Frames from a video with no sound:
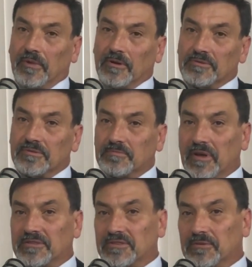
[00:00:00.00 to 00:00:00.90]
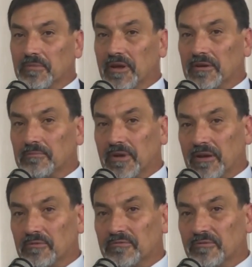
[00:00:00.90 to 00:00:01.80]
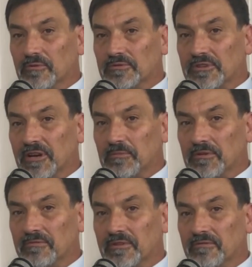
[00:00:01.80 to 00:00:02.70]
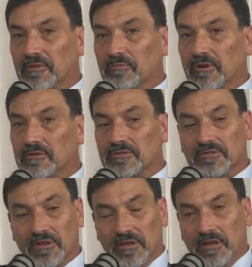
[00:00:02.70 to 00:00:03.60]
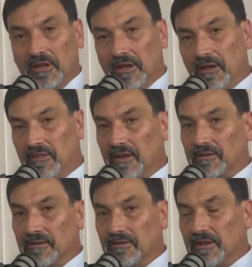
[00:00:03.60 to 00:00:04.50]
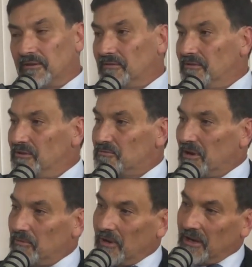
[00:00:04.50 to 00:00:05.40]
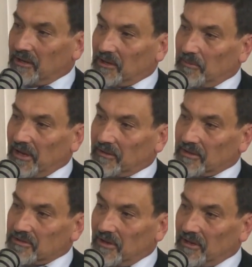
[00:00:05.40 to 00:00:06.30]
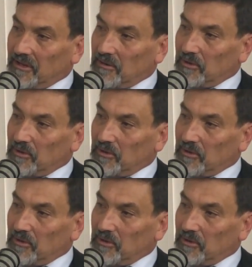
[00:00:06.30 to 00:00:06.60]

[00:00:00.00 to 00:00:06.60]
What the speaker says: was bouncing it backwards and forwards, a couple of different approaches, and that newspaper article about the Australia Day